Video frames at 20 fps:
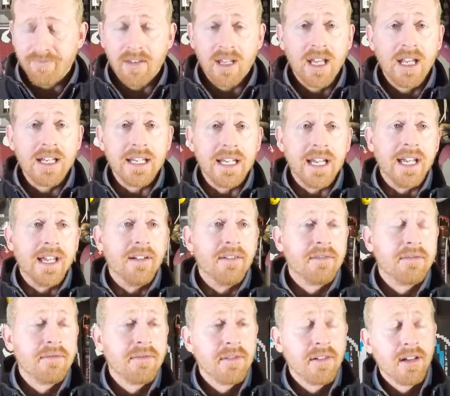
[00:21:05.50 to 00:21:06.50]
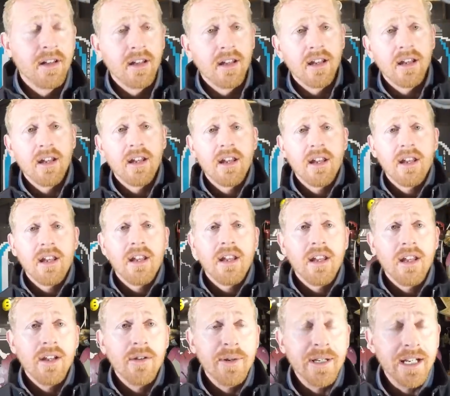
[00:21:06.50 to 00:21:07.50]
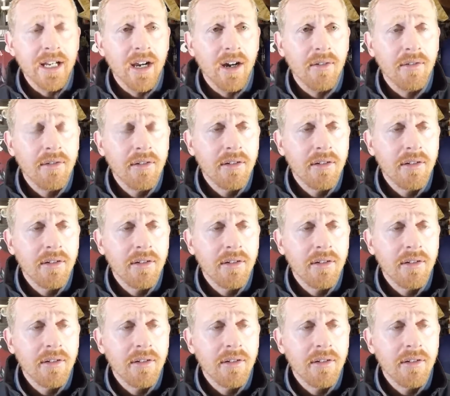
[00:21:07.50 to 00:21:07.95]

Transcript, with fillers: Anyhow, here we go.